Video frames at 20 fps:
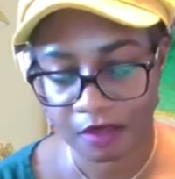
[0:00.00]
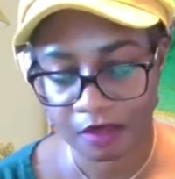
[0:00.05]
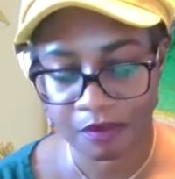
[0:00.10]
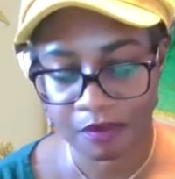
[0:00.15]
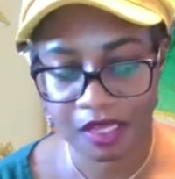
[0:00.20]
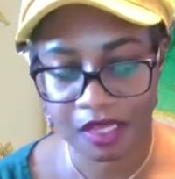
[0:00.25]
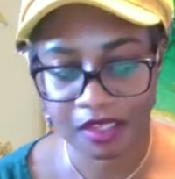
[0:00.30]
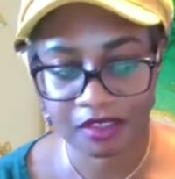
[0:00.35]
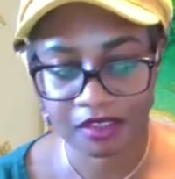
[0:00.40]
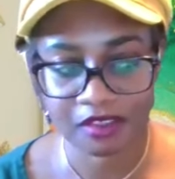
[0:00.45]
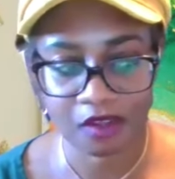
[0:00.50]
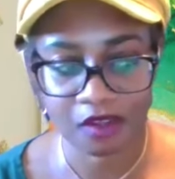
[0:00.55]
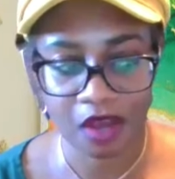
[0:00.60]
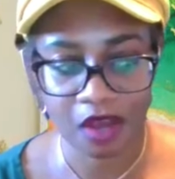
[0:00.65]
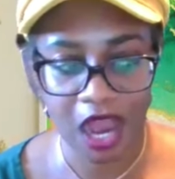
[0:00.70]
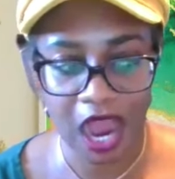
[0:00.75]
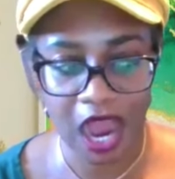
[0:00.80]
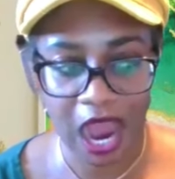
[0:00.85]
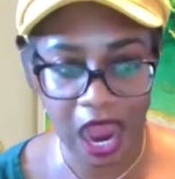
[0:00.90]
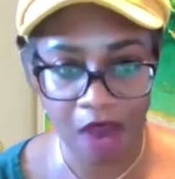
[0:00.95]
Because
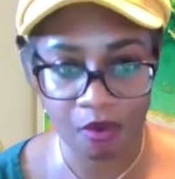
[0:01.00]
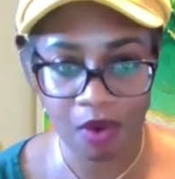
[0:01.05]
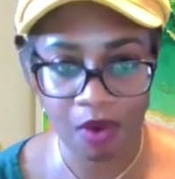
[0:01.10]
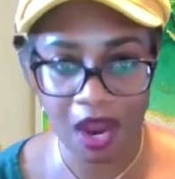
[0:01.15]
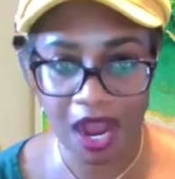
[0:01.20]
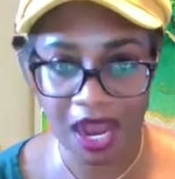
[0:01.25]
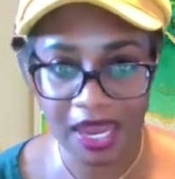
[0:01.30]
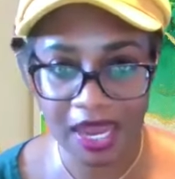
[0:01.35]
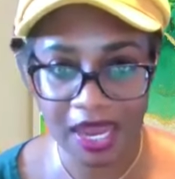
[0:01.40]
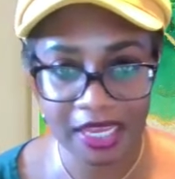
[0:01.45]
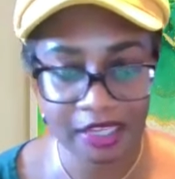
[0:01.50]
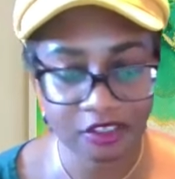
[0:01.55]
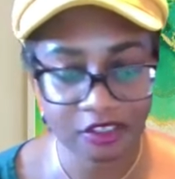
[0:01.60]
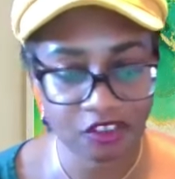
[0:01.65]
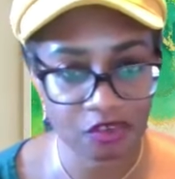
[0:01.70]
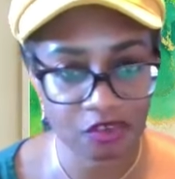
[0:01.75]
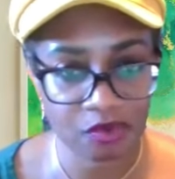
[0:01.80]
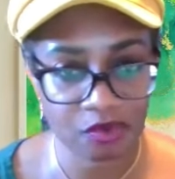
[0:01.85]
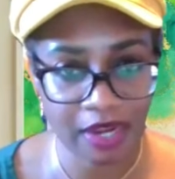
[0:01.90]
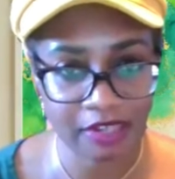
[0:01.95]
how I
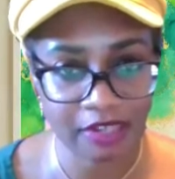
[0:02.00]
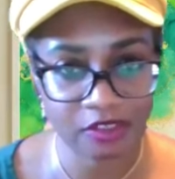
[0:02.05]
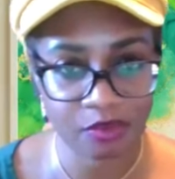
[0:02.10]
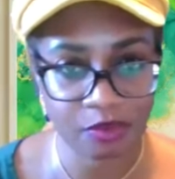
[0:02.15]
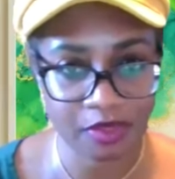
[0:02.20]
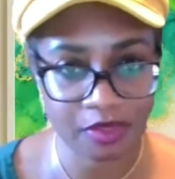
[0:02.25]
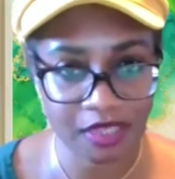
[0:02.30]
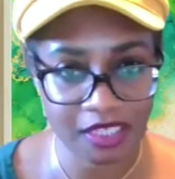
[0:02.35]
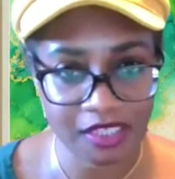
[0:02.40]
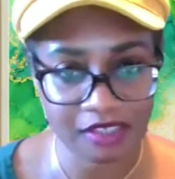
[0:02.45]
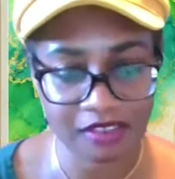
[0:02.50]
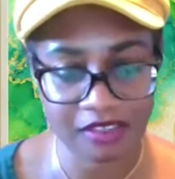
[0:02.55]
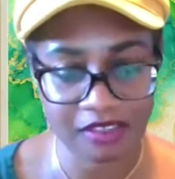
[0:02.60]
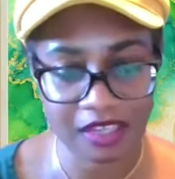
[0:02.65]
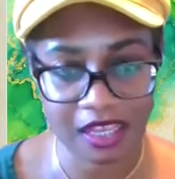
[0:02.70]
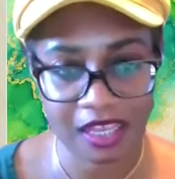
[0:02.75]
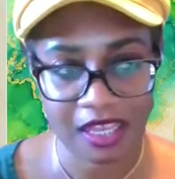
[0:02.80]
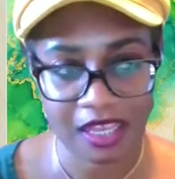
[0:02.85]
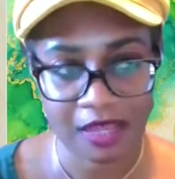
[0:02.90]
interact with these